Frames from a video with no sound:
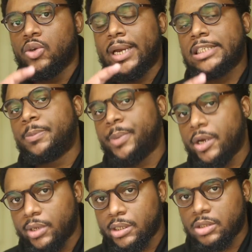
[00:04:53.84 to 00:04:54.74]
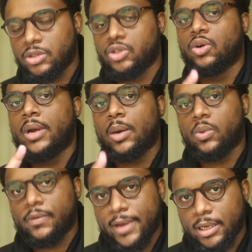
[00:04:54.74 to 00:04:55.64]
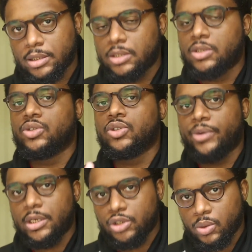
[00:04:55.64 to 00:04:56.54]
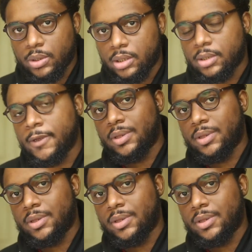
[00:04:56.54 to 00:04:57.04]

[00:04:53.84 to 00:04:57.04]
Experian, your Equifaxes, your TransUnion,